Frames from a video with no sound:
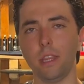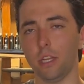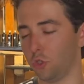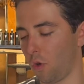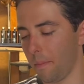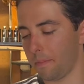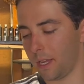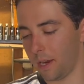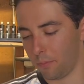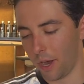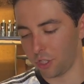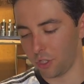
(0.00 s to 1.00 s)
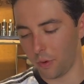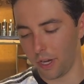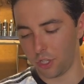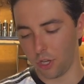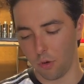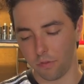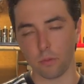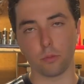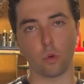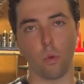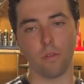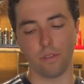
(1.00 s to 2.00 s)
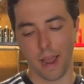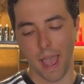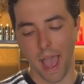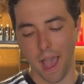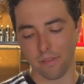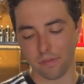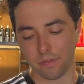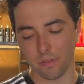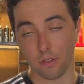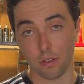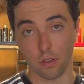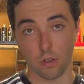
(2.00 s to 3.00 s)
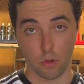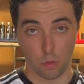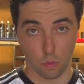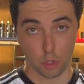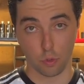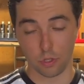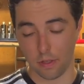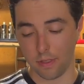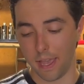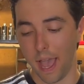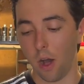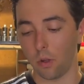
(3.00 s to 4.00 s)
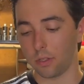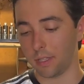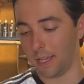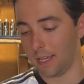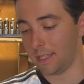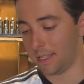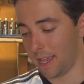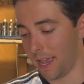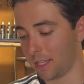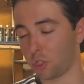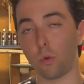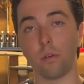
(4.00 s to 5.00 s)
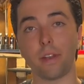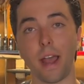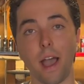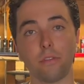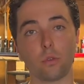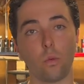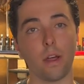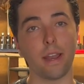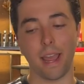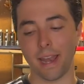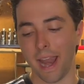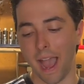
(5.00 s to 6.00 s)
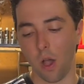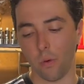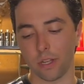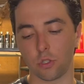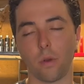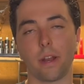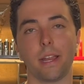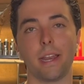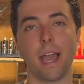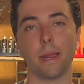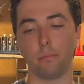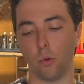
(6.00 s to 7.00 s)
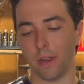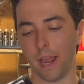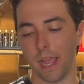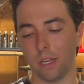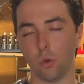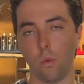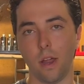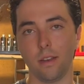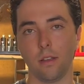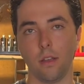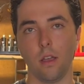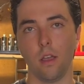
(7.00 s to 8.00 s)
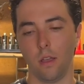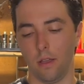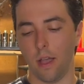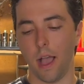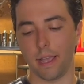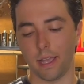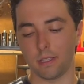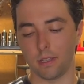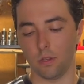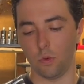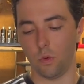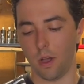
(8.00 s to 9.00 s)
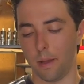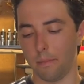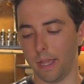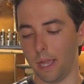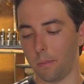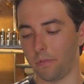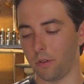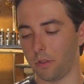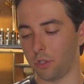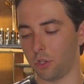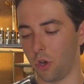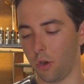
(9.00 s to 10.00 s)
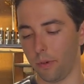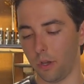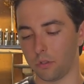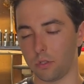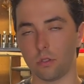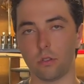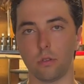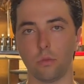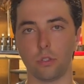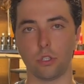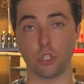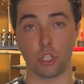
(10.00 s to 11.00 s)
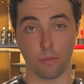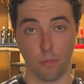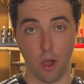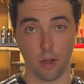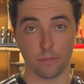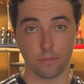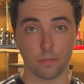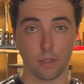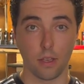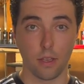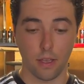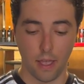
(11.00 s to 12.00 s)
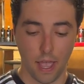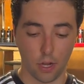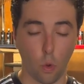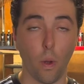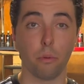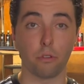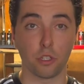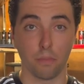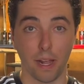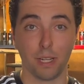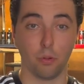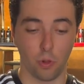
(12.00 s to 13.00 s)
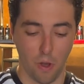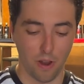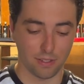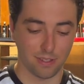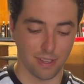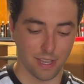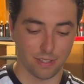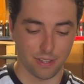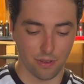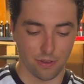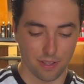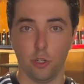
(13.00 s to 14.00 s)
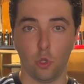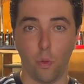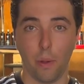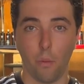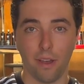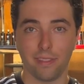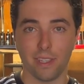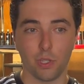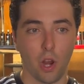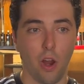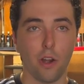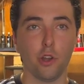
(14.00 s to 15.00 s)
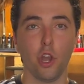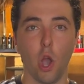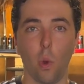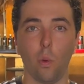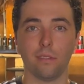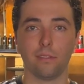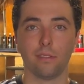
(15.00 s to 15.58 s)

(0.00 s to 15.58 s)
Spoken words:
they dropped the compression ratio from 12.5, which was on the LT6, 12.5 to 1, and now it's running at 9.8 to 1, I guess to make up for the turbos, which is smart and quite respectable, honestly. So, do I want this car? No.